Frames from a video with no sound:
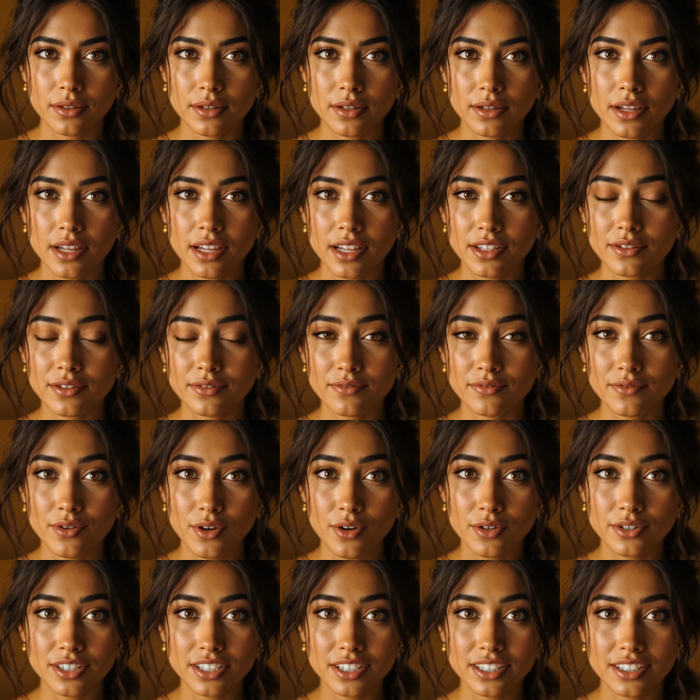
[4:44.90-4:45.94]
It folds
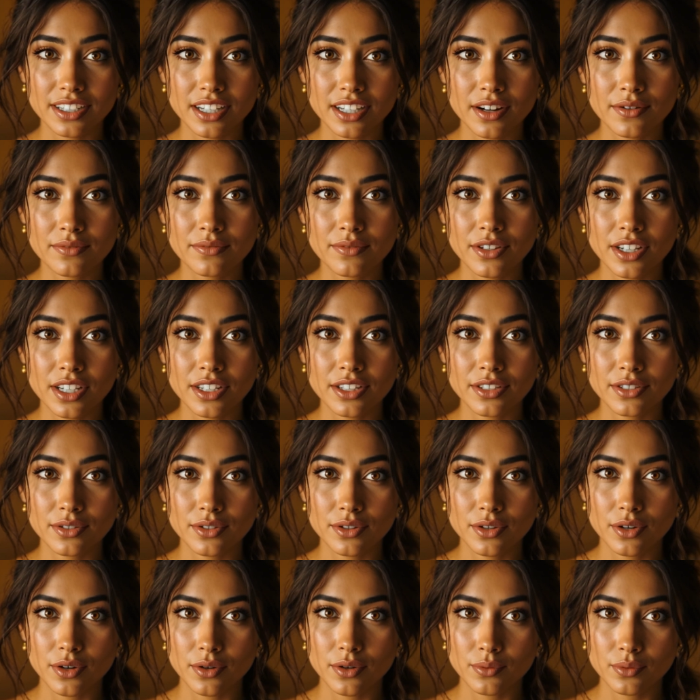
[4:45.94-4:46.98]
itself into
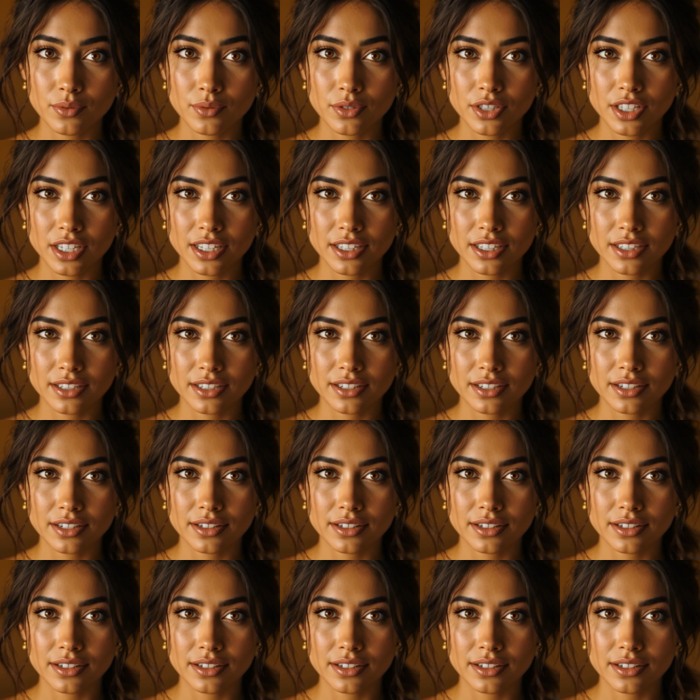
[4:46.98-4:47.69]
your routines.